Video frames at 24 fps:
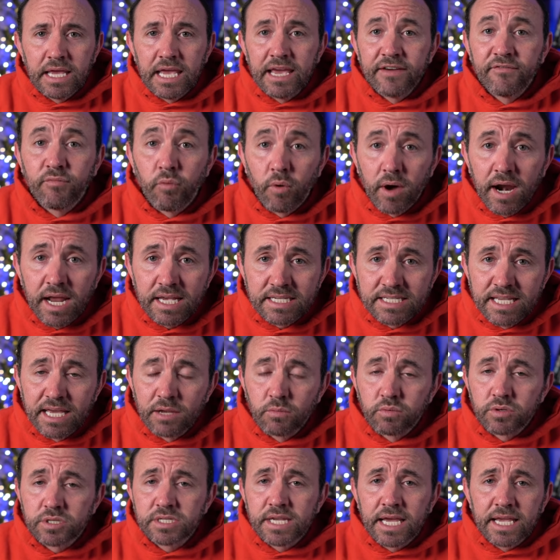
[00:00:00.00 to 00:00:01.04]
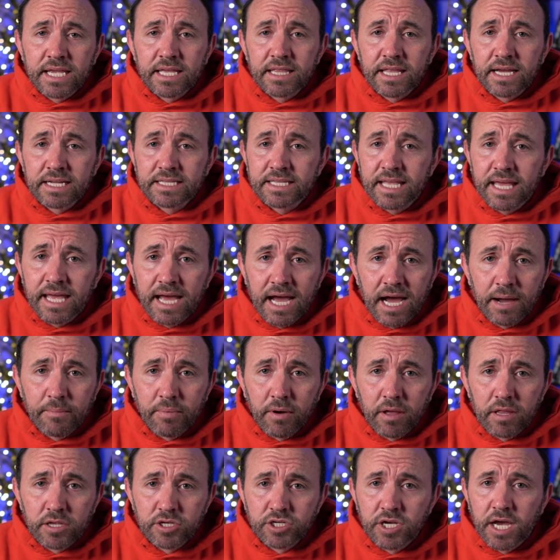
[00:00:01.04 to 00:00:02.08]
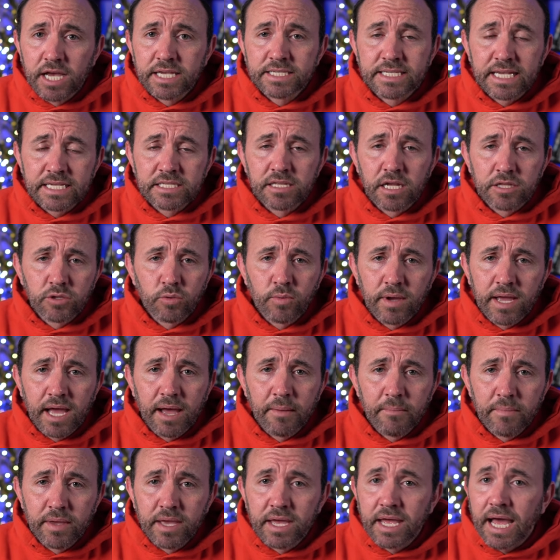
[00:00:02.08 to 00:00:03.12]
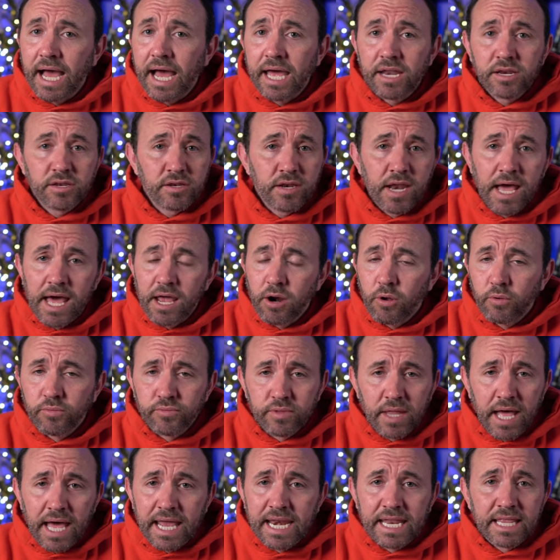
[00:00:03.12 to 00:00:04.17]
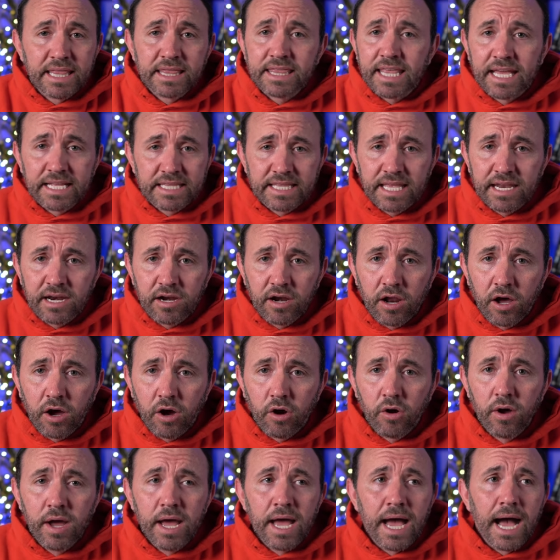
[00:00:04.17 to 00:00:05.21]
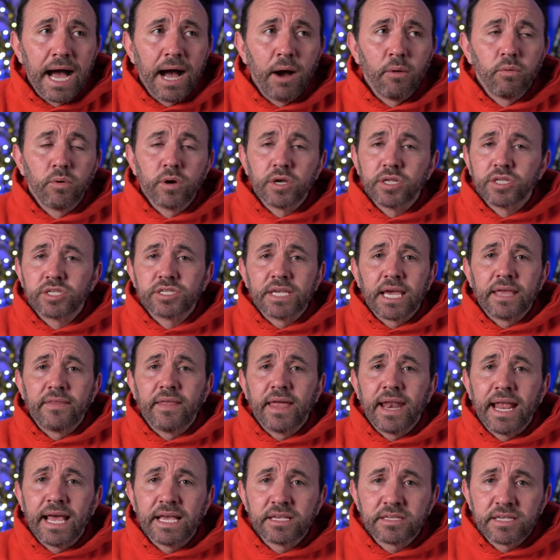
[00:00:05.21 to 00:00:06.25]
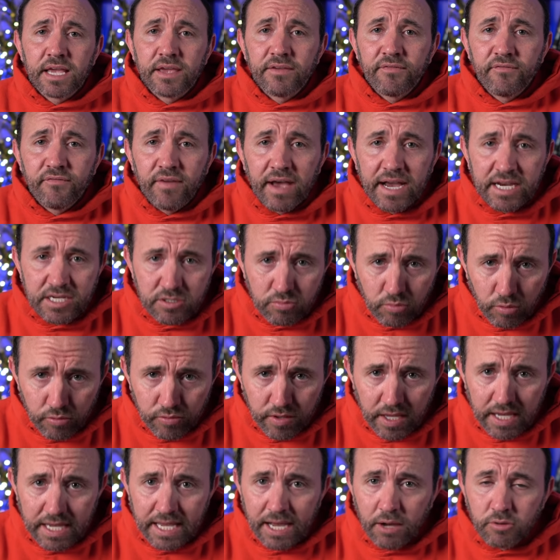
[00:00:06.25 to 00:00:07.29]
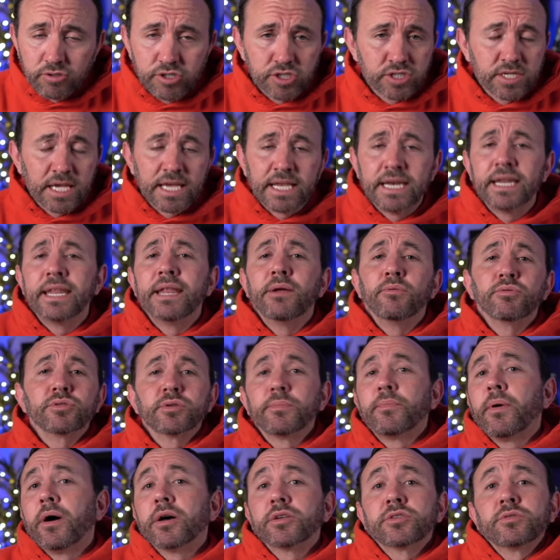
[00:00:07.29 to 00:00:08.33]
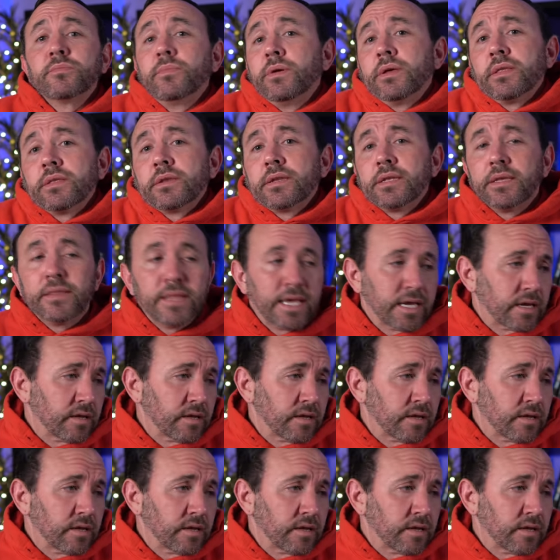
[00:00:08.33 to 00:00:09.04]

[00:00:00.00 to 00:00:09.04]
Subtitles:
If what I said was taken like that, I apologize. That's not the way I meant. I didn't think that at all. I wasn't saying that as a factual thing. I was just saying that it was a possibility.